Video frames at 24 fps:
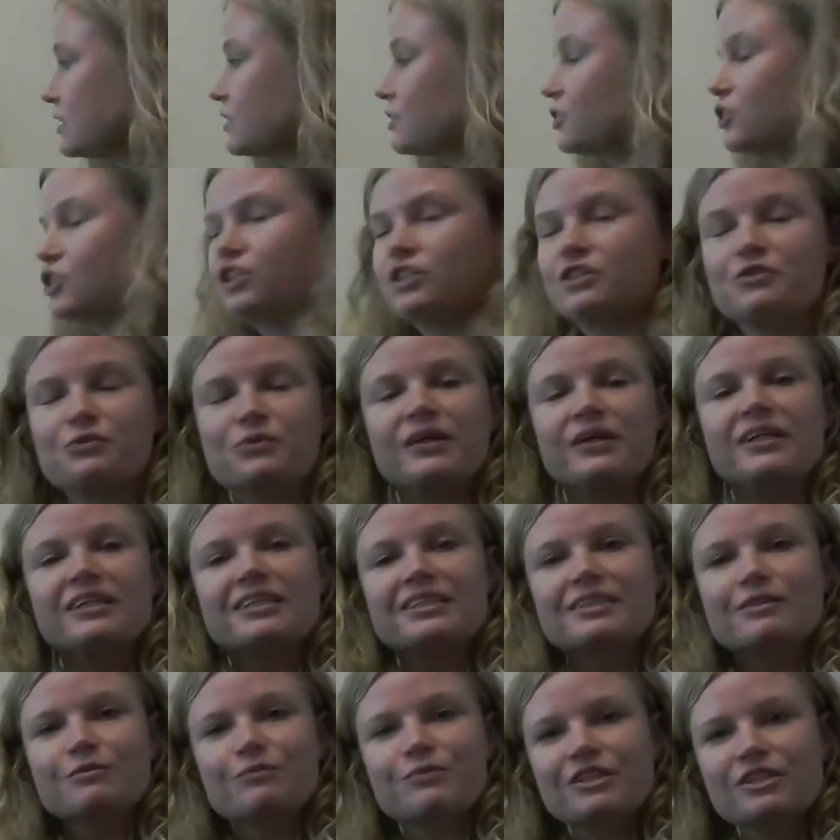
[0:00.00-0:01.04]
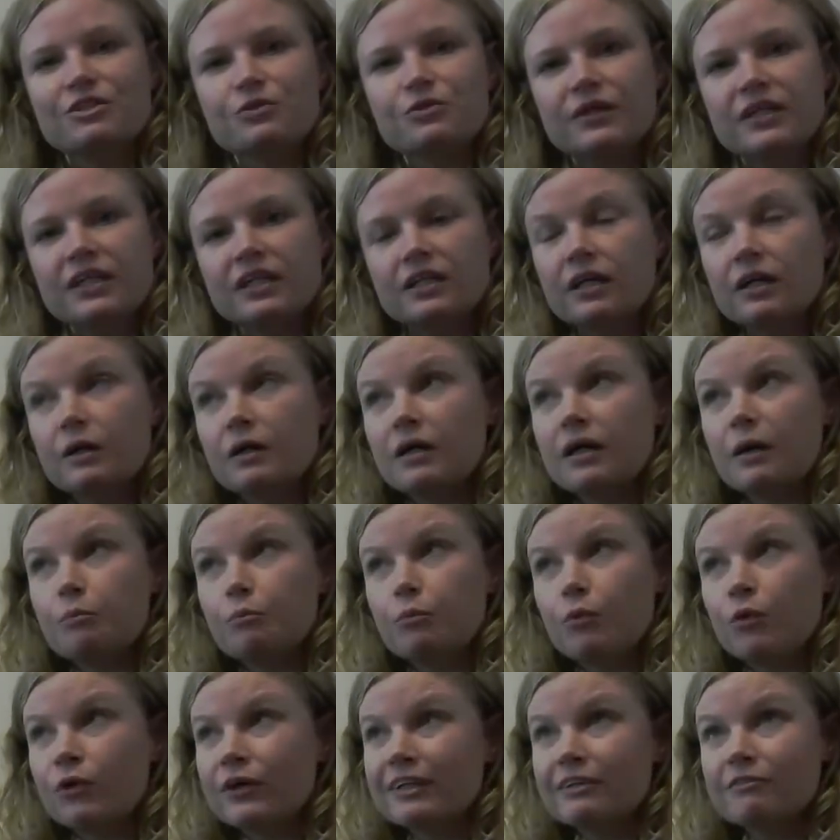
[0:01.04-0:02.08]
Just raised them this week,
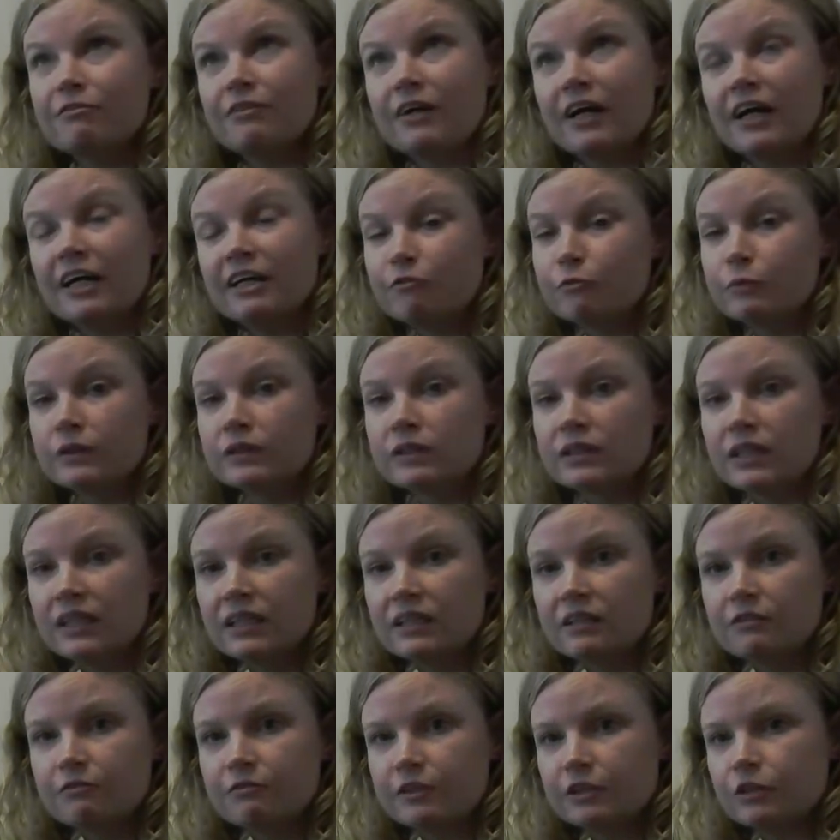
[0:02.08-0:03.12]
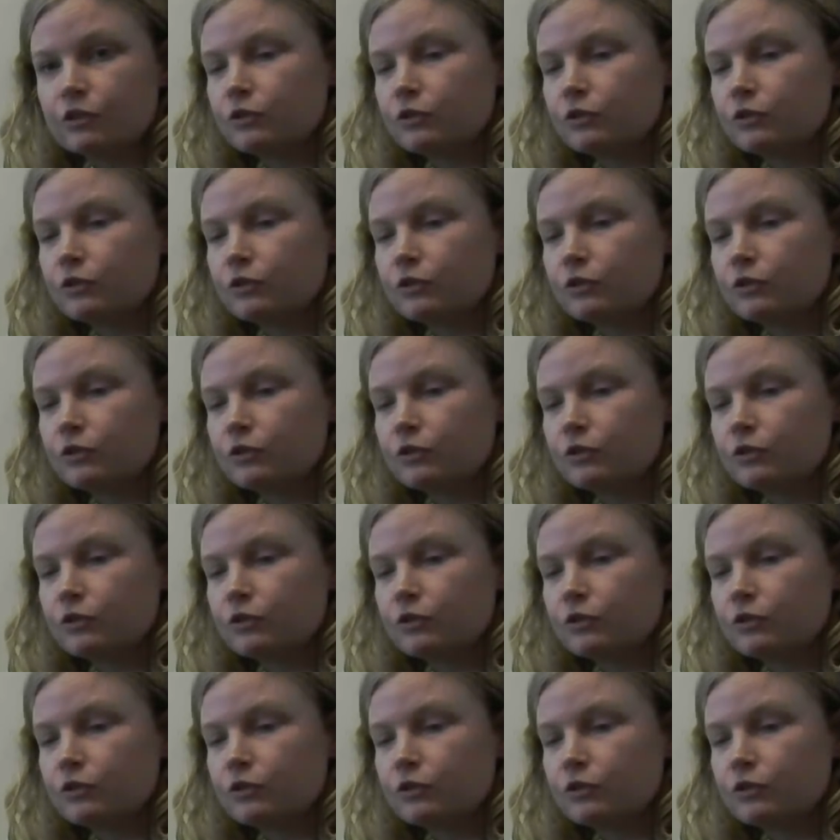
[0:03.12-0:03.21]
0.5%, the federal